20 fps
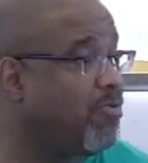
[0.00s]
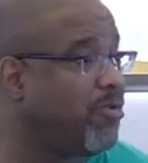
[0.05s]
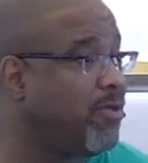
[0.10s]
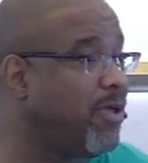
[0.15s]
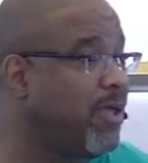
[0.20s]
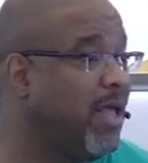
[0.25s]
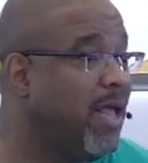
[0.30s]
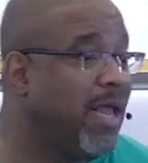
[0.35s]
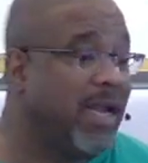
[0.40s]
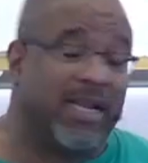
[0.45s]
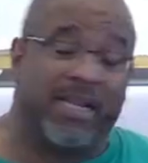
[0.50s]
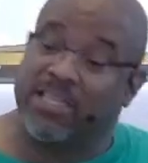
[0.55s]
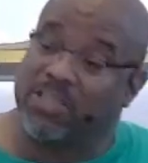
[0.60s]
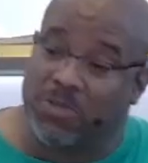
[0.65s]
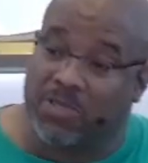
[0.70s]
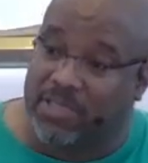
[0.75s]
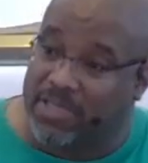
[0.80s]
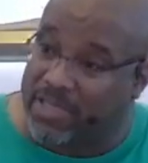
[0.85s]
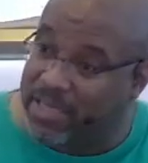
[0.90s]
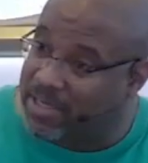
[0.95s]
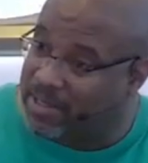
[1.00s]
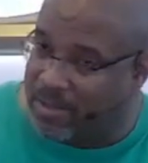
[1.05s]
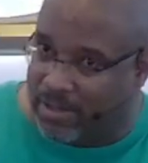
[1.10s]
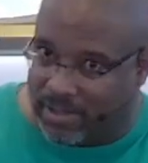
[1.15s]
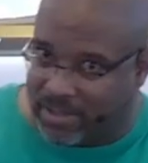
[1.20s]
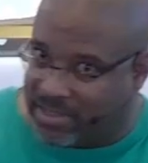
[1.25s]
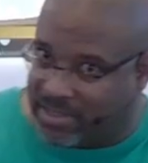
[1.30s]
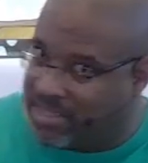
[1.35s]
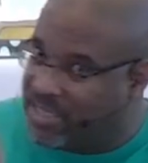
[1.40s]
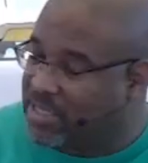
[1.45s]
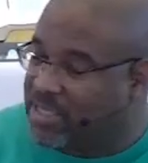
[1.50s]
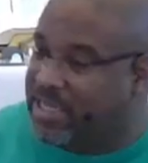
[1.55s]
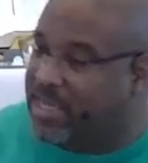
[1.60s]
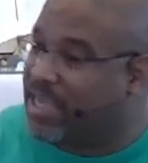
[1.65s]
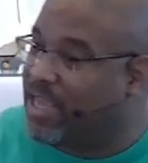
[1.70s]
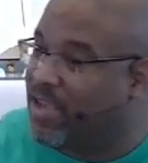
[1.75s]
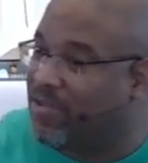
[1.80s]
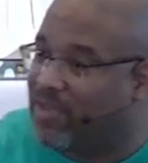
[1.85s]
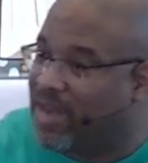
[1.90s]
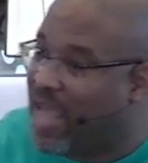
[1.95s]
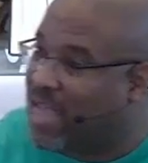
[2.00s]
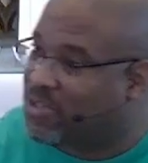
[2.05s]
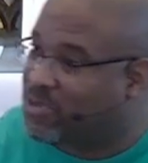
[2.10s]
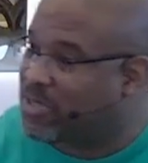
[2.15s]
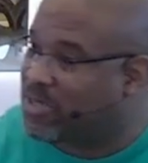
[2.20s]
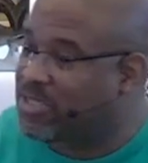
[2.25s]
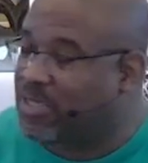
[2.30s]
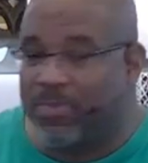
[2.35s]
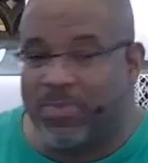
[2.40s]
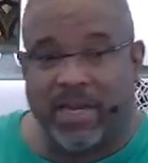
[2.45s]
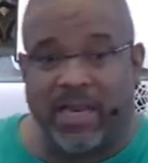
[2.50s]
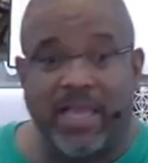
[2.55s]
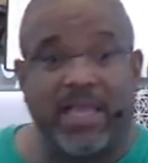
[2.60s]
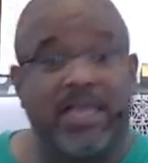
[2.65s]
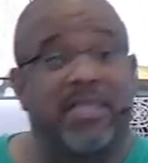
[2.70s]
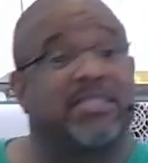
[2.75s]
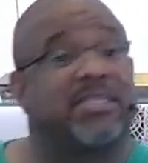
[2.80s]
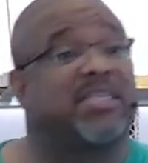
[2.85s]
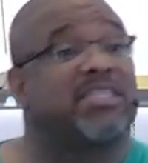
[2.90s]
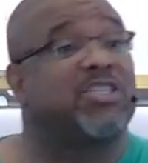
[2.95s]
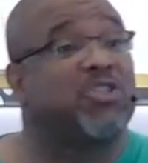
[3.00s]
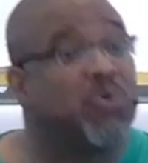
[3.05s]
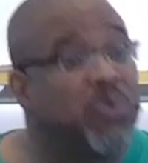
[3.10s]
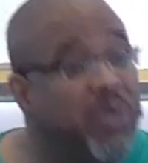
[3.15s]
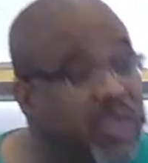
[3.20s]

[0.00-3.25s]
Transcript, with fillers: Uh, Jesus didn't give Lazarus something to eat, he says, you give them